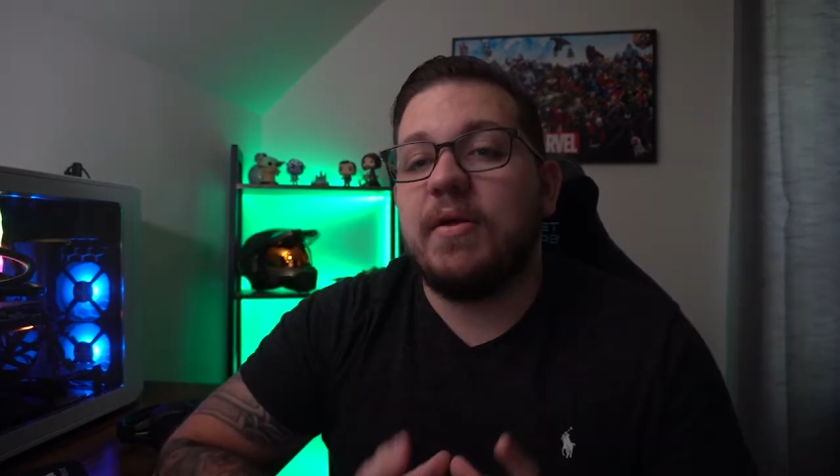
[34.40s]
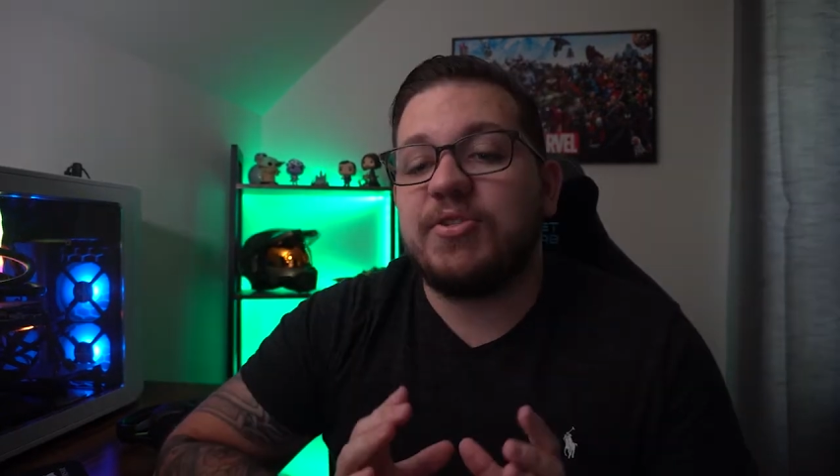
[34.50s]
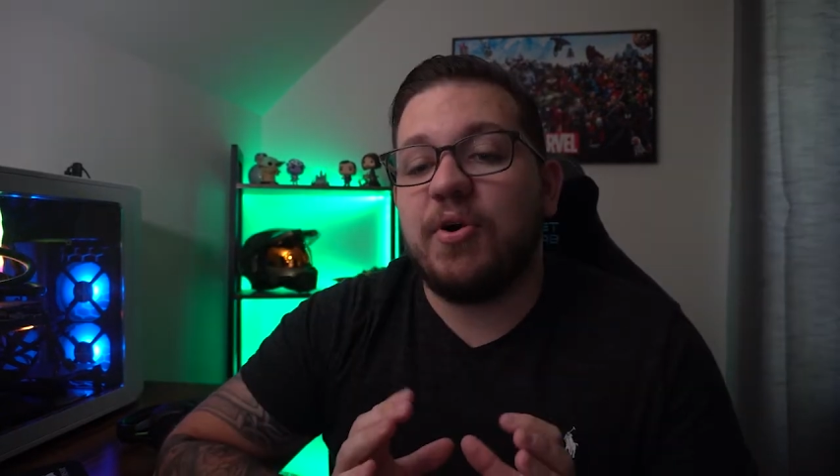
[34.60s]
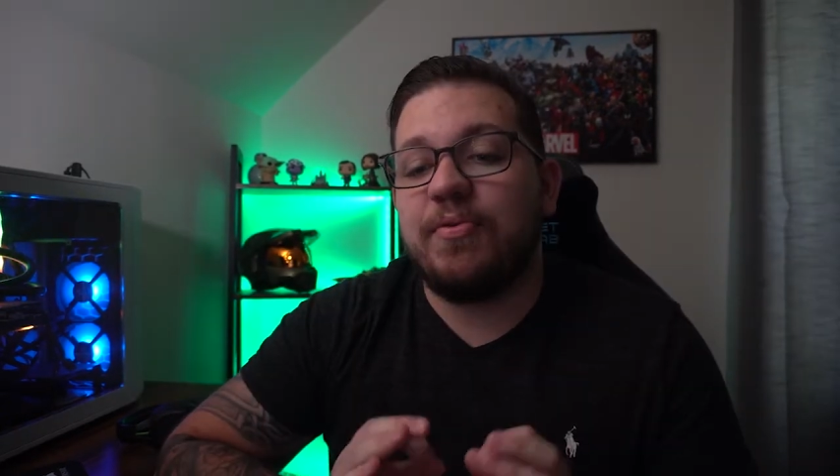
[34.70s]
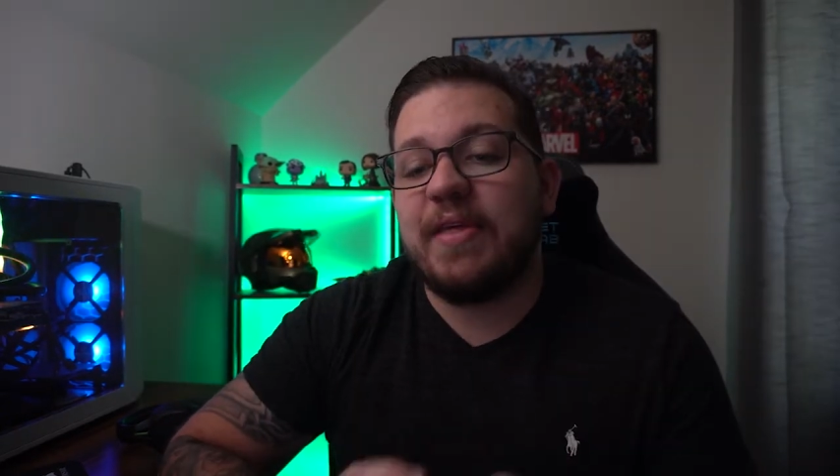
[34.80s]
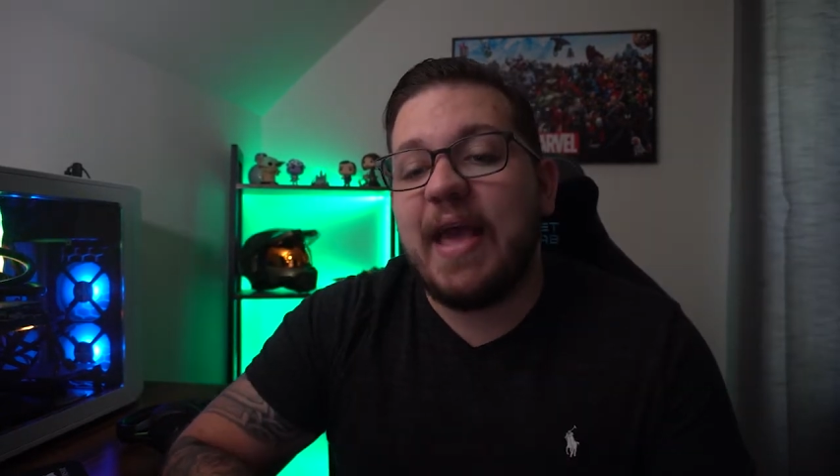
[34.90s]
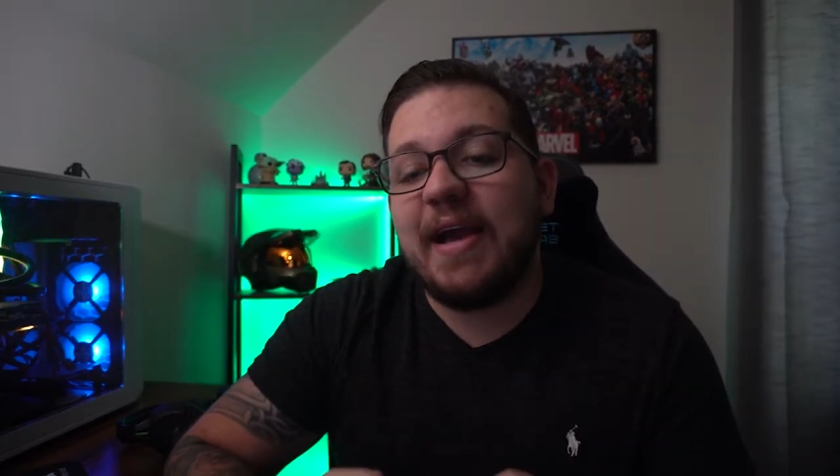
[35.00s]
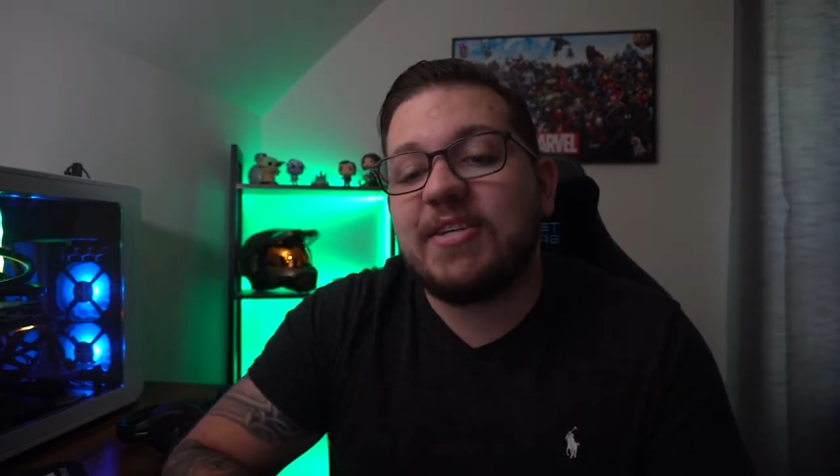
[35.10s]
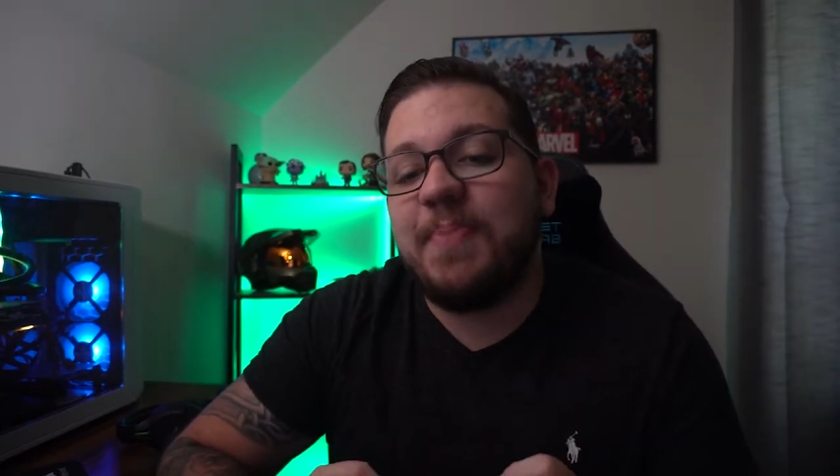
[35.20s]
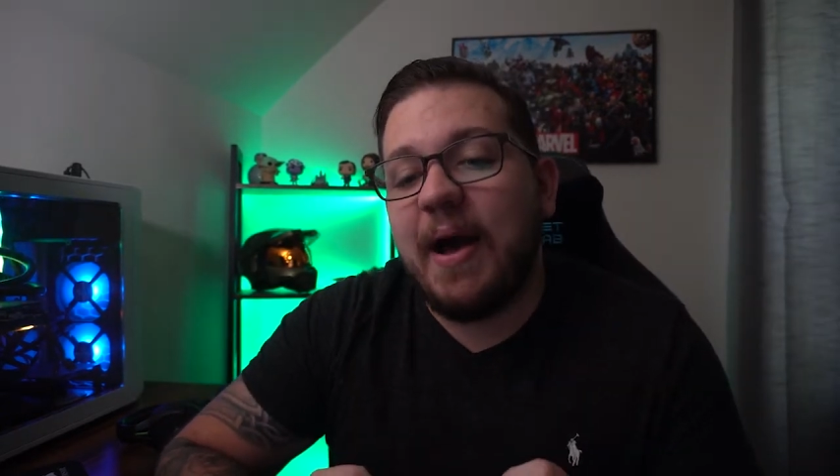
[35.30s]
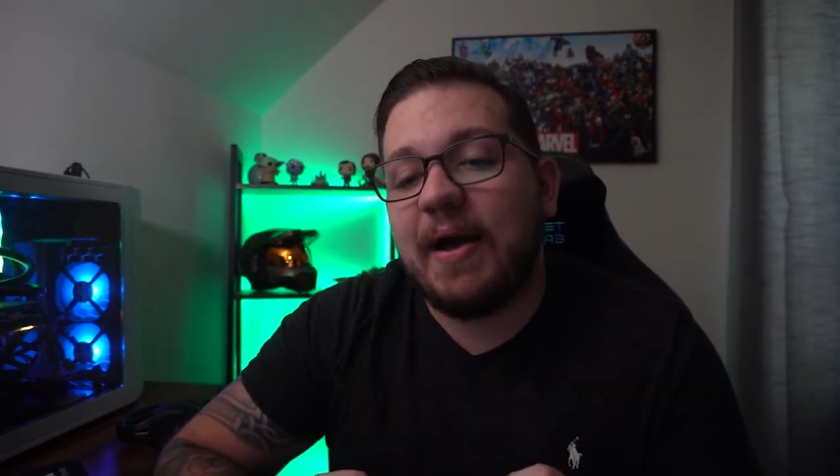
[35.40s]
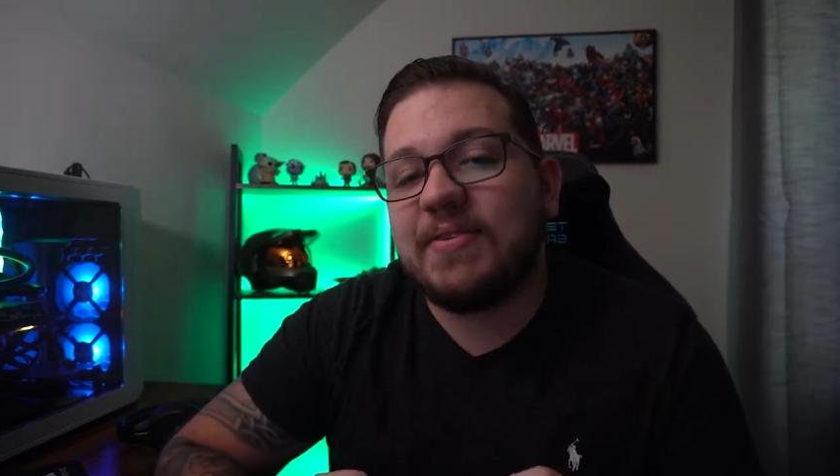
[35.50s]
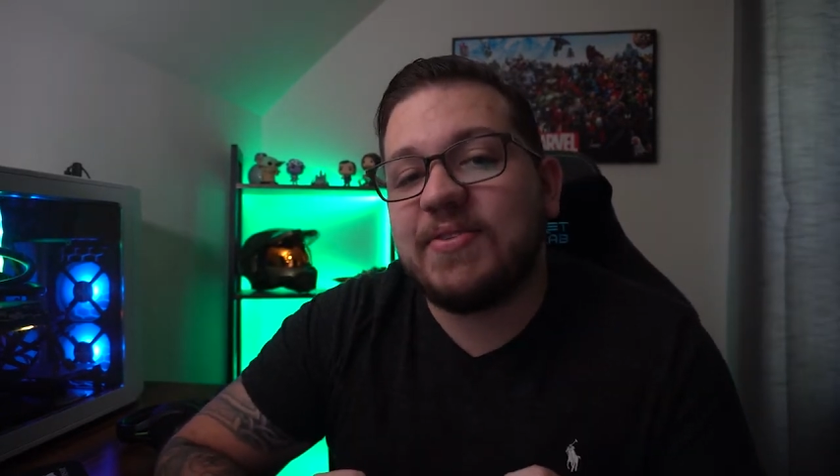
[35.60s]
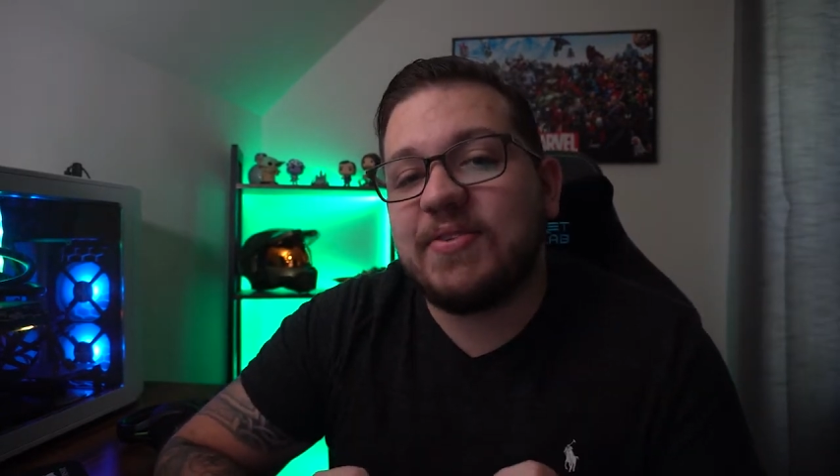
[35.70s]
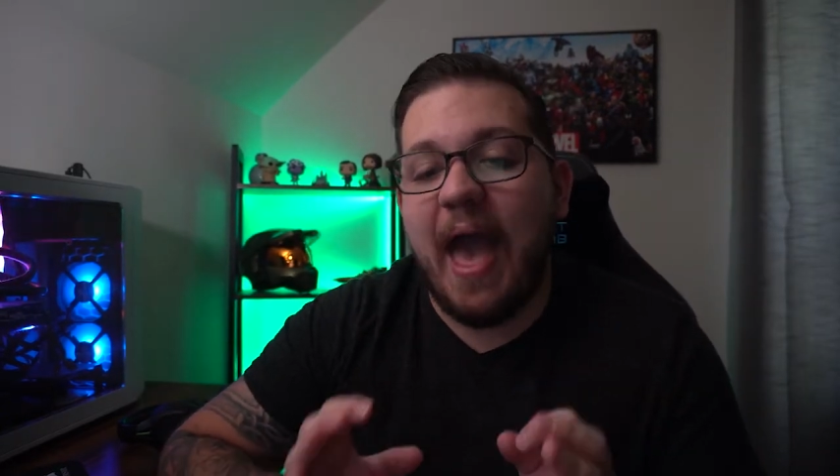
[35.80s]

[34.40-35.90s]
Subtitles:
So the Xbox